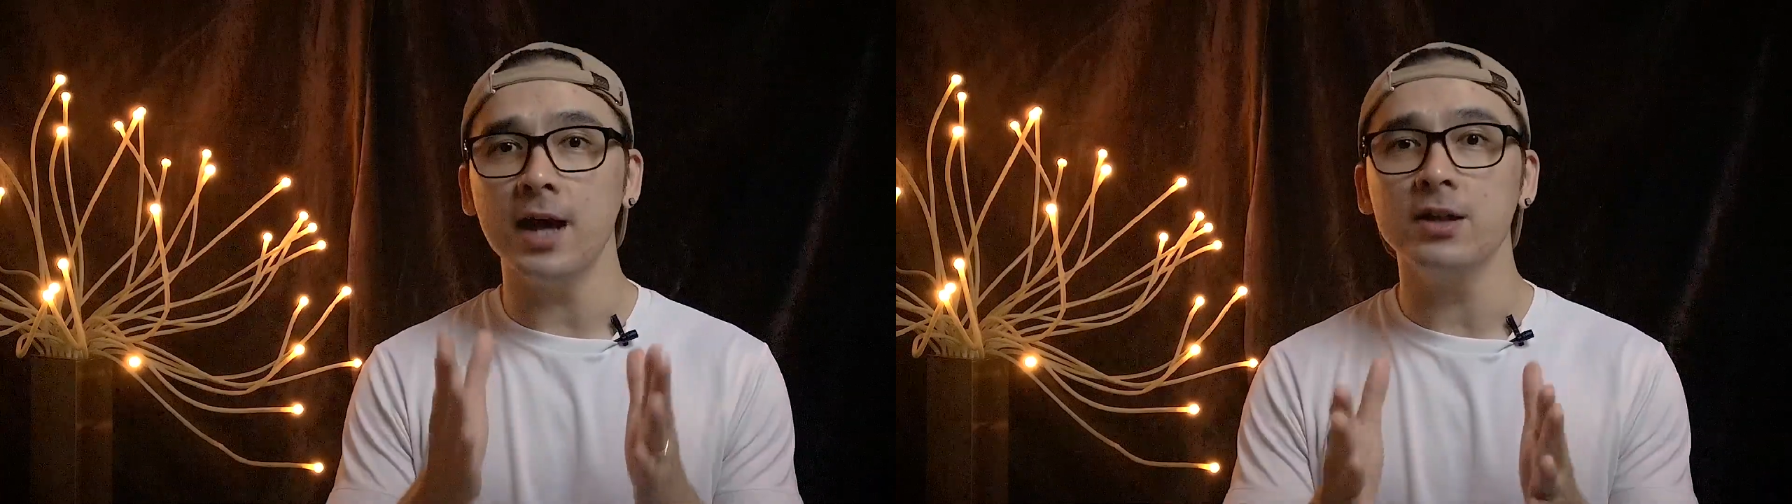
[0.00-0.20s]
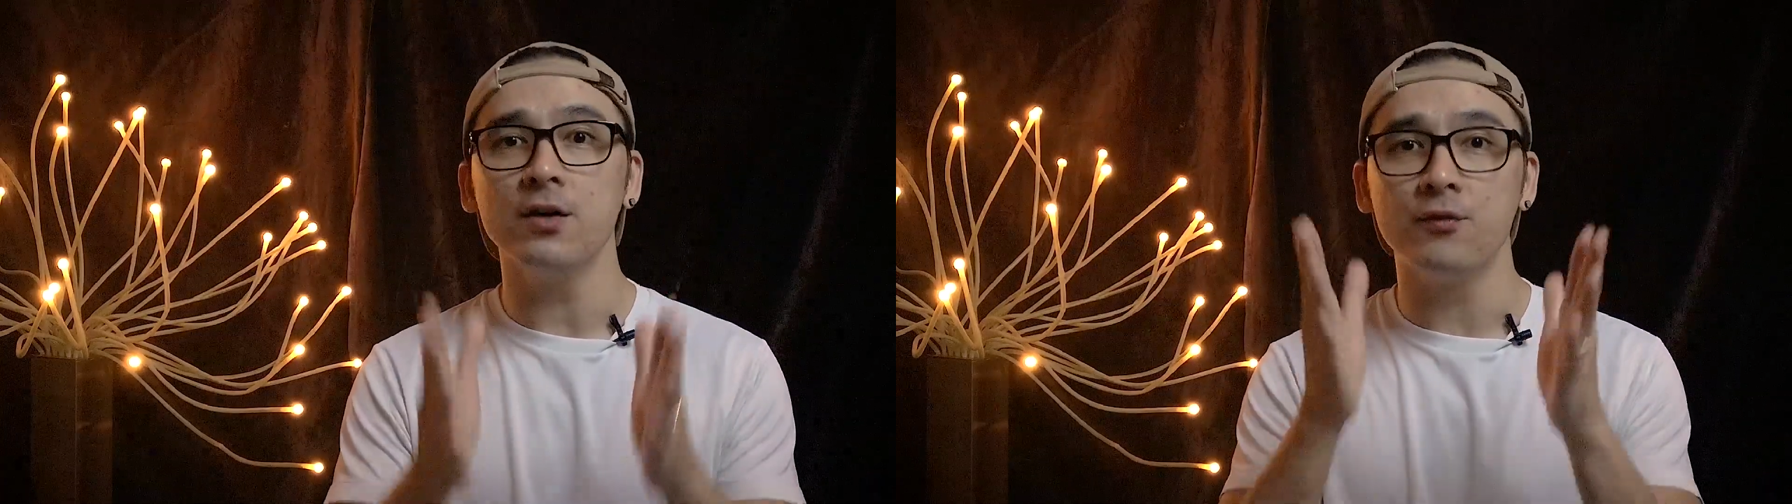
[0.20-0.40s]

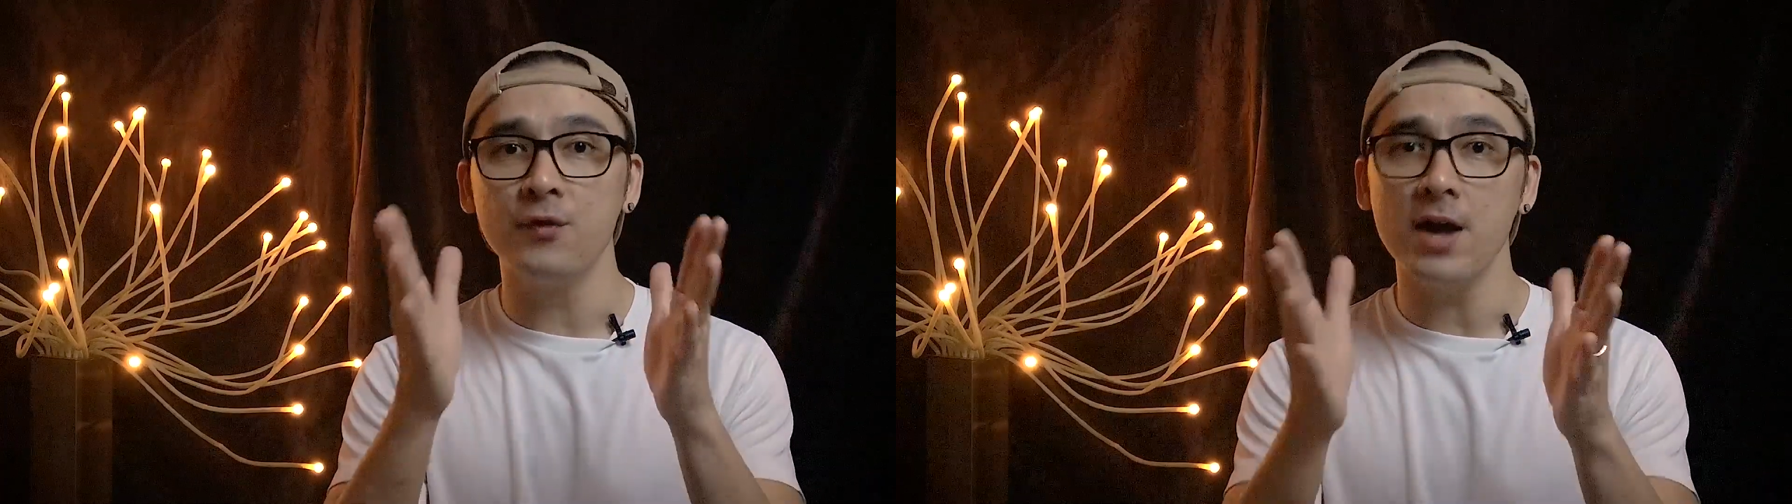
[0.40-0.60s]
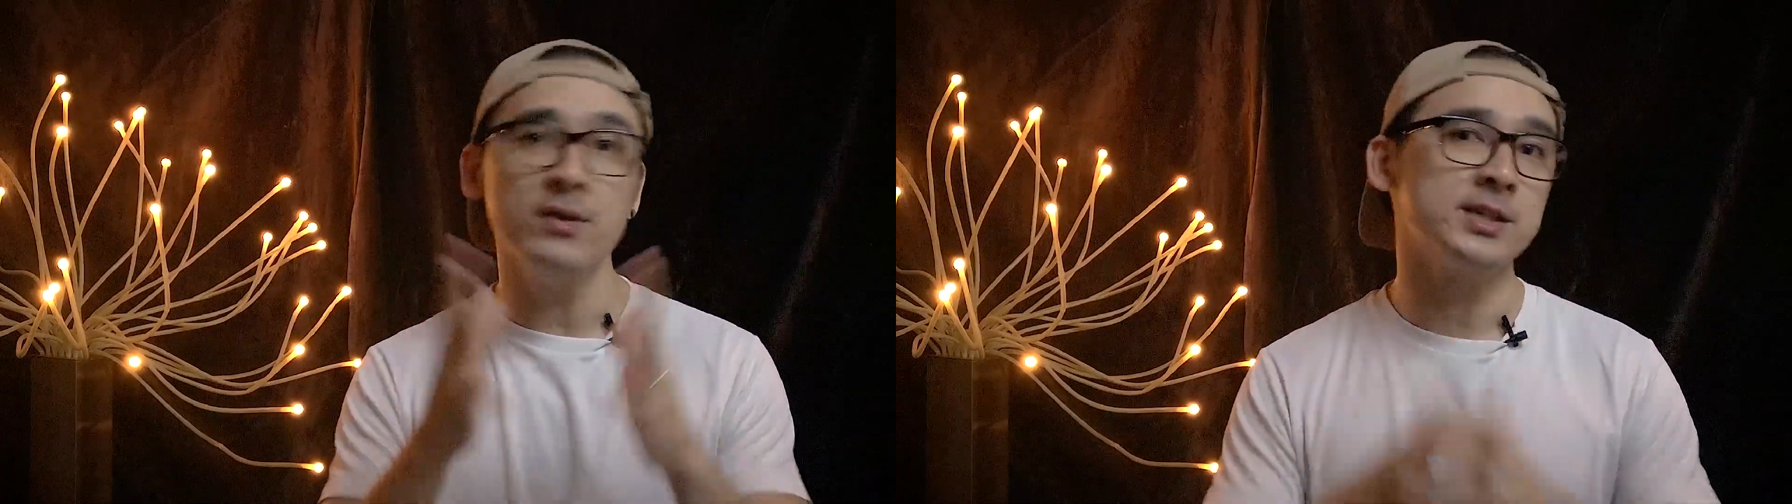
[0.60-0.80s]
under a
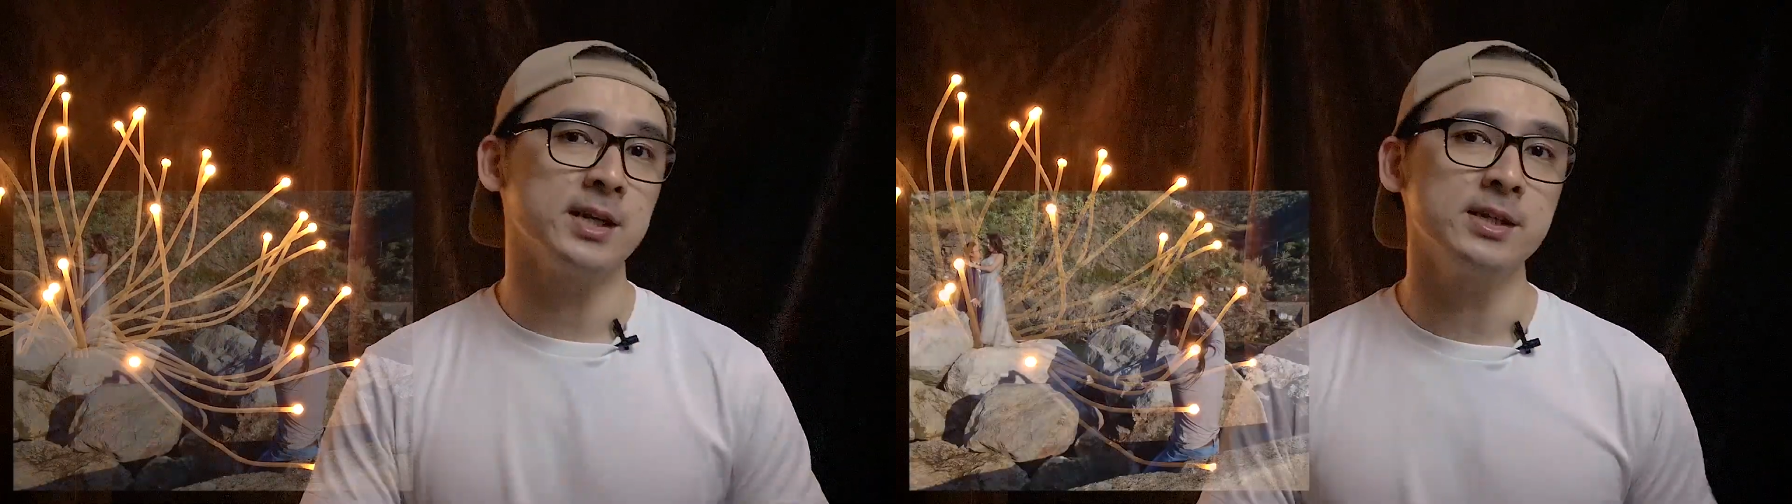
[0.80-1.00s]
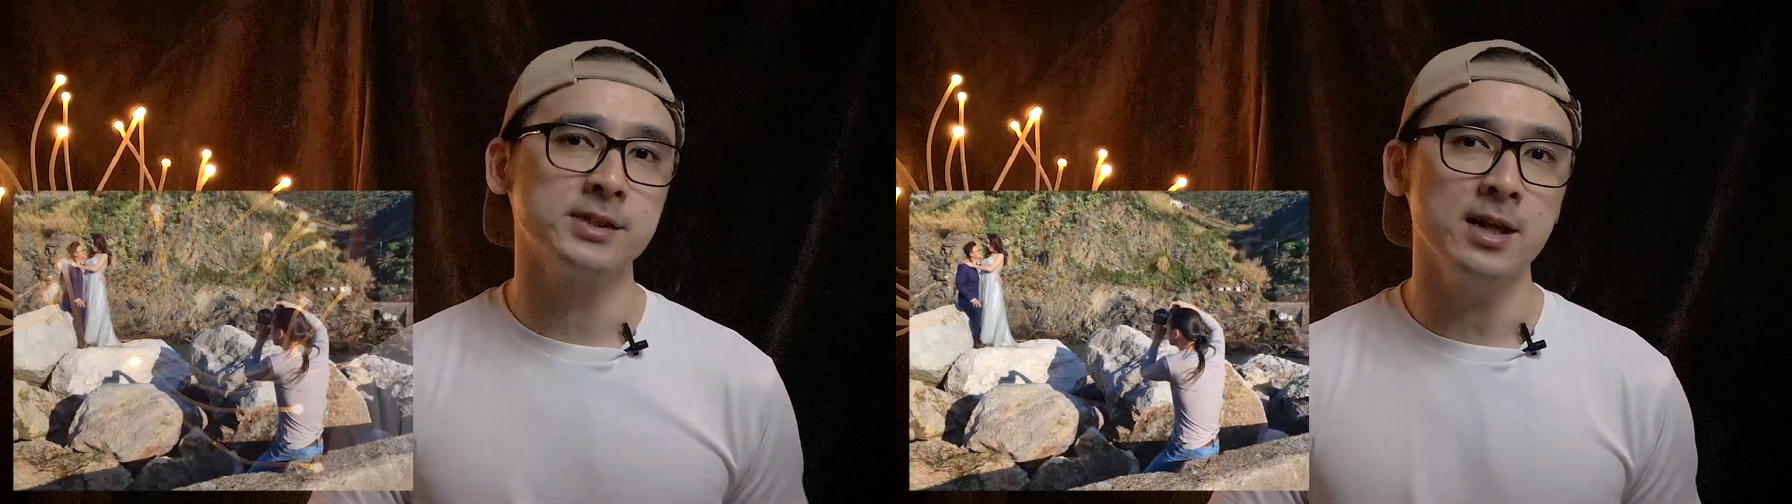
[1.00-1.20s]
very
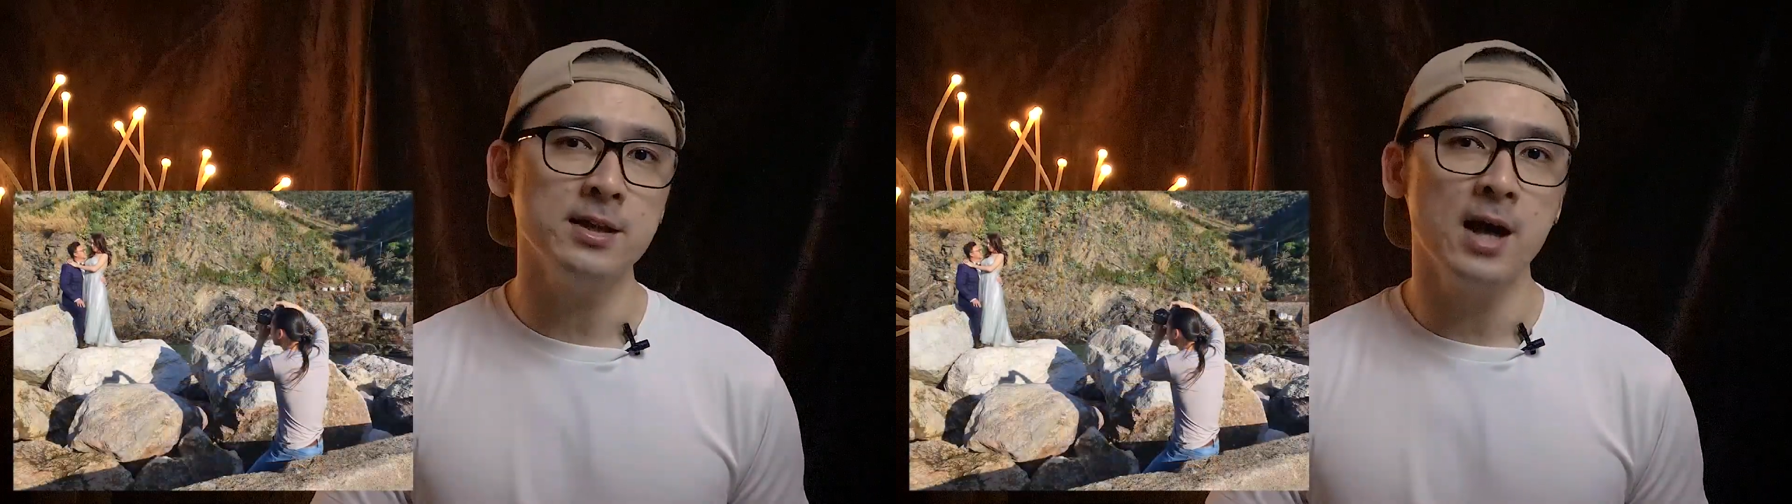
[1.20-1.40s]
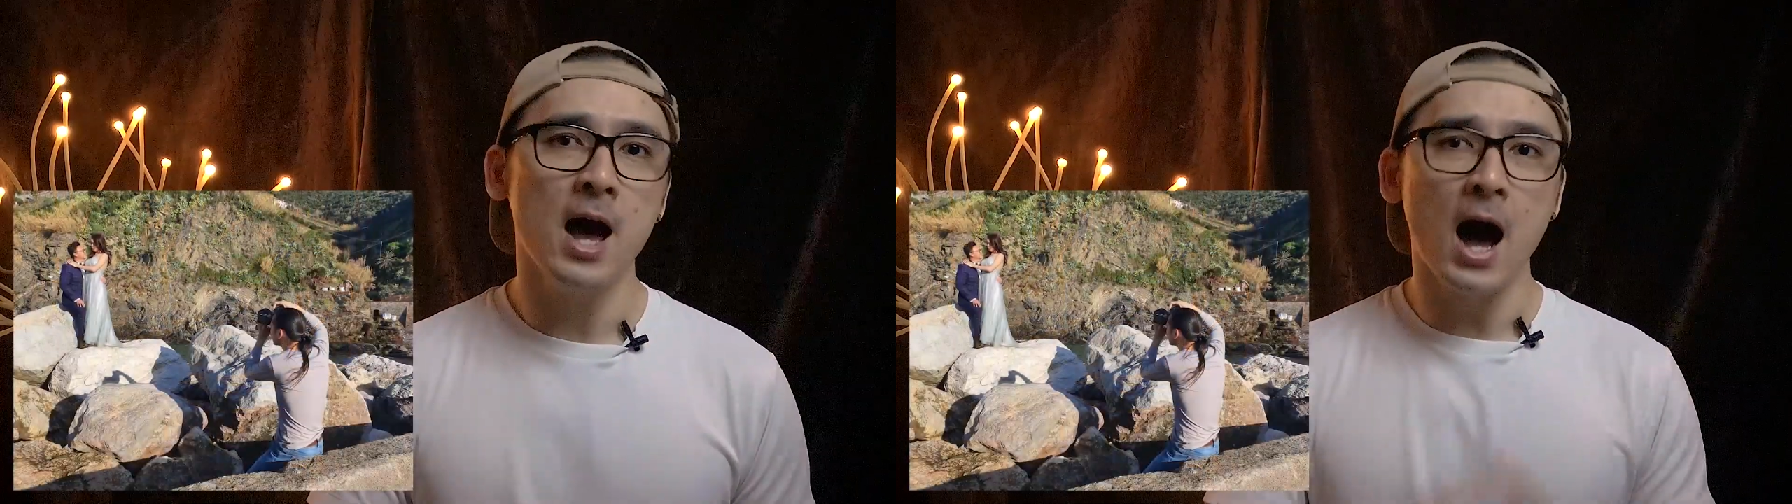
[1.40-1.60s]
sunny sun,